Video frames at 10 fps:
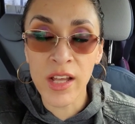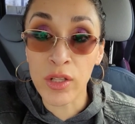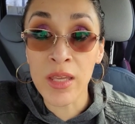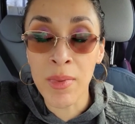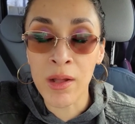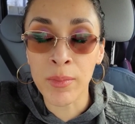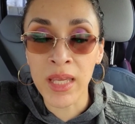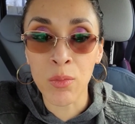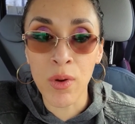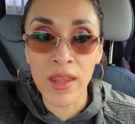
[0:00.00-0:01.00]
They'll email
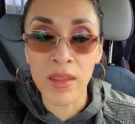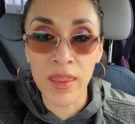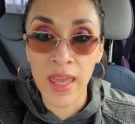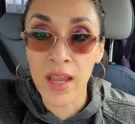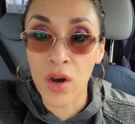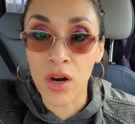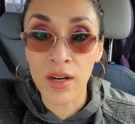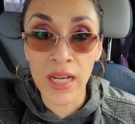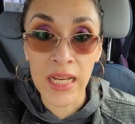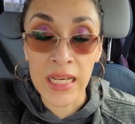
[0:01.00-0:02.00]
me when they
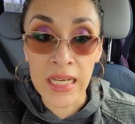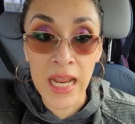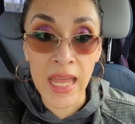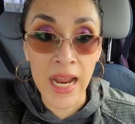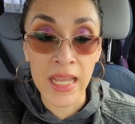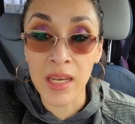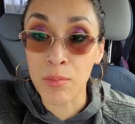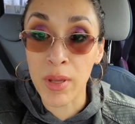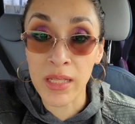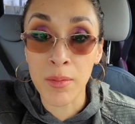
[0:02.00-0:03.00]
are in and I
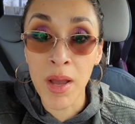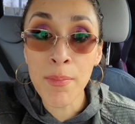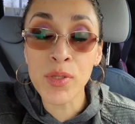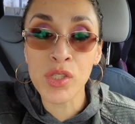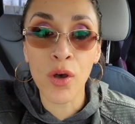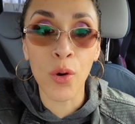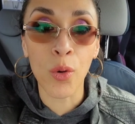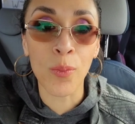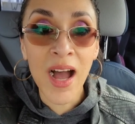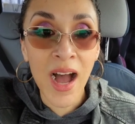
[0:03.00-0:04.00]
can pick them up.
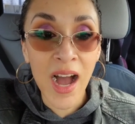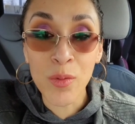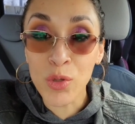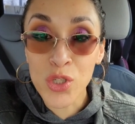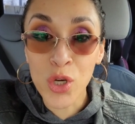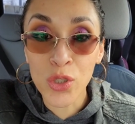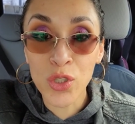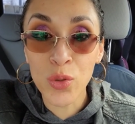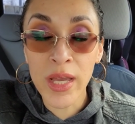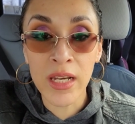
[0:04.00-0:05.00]
So I will show
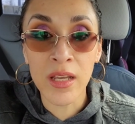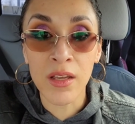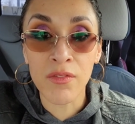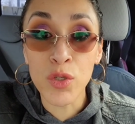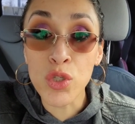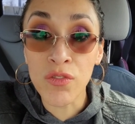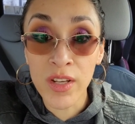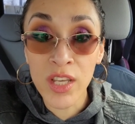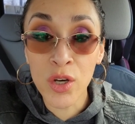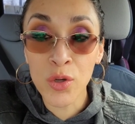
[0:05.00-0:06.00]
you in a future
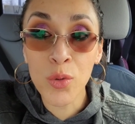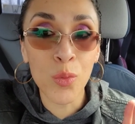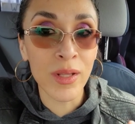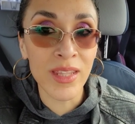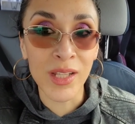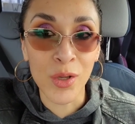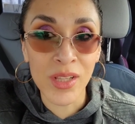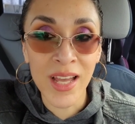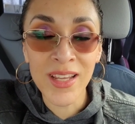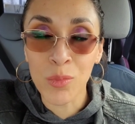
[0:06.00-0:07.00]
video what they
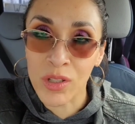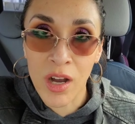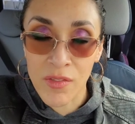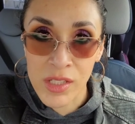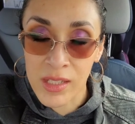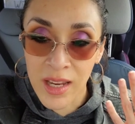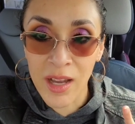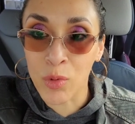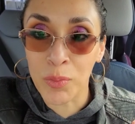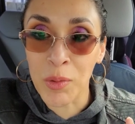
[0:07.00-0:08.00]
look like. Well, obviously
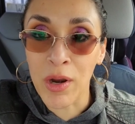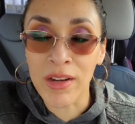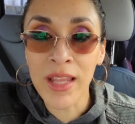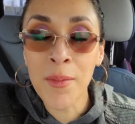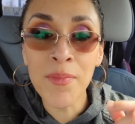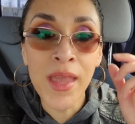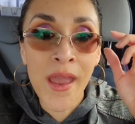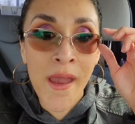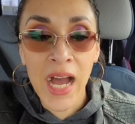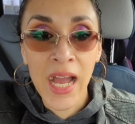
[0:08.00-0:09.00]
I will be wearing them.
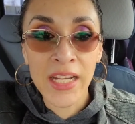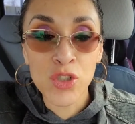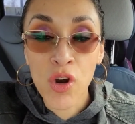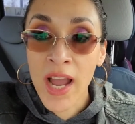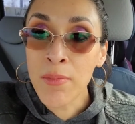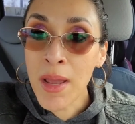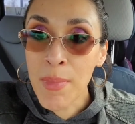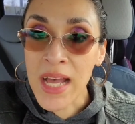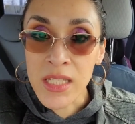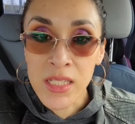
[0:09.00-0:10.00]
I tried
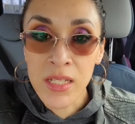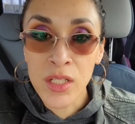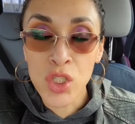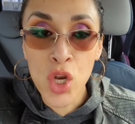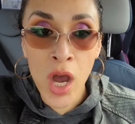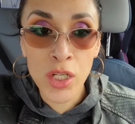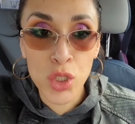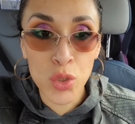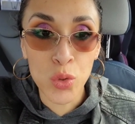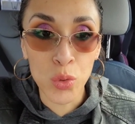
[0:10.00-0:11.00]
my best
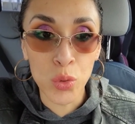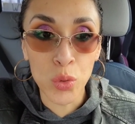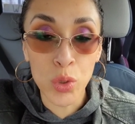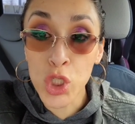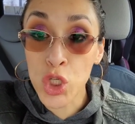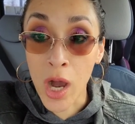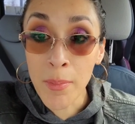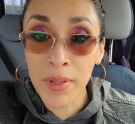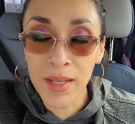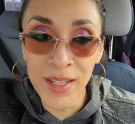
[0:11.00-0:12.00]
not to shop